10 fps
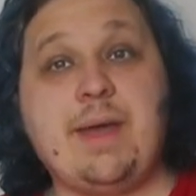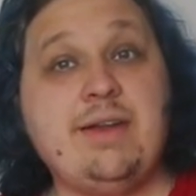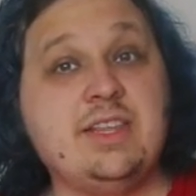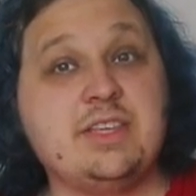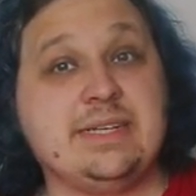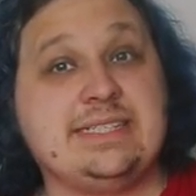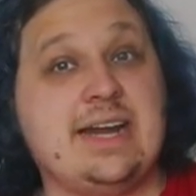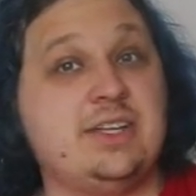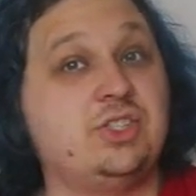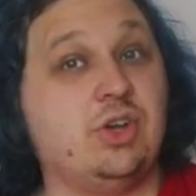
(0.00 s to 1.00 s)
Apparently there's going to be a
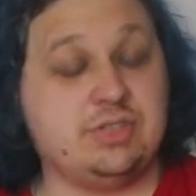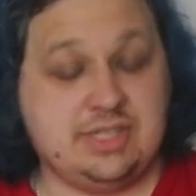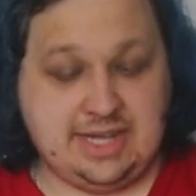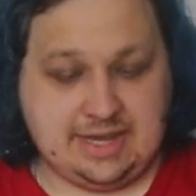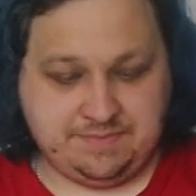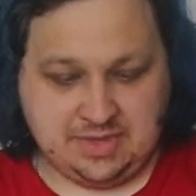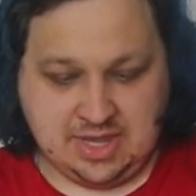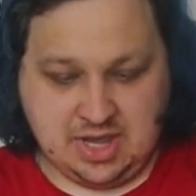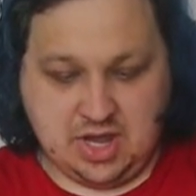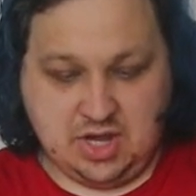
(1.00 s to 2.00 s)
ton of socks in here.
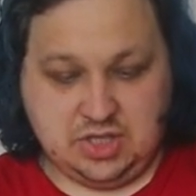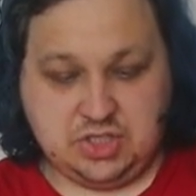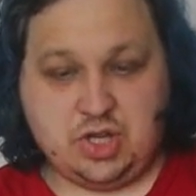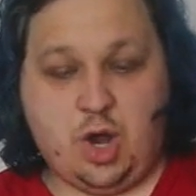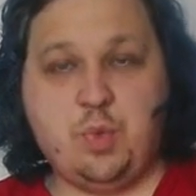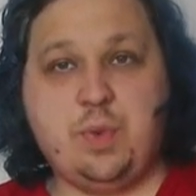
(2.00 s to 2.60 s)
So